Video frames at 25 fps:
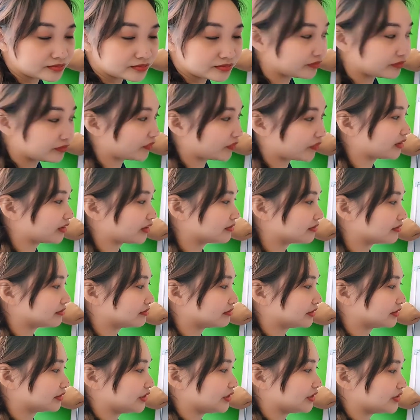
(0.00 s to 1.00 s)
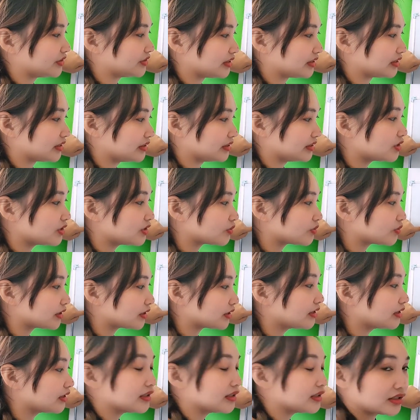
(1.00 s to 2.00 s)
So that is angle
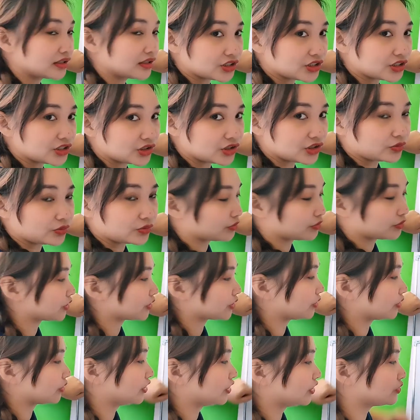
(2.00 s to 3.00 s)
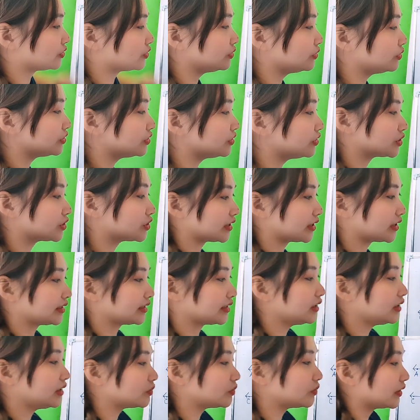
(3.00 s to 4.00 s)
5, that is equal to
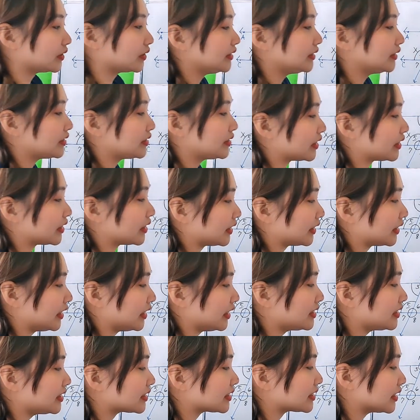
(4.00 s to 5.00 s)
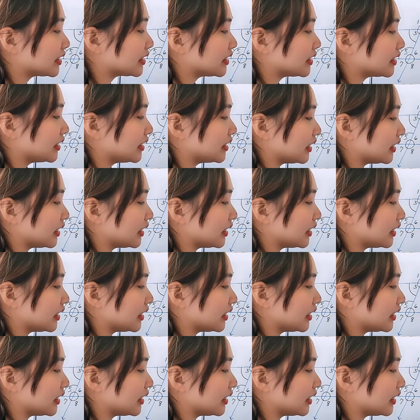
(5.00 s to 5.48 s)
180 minus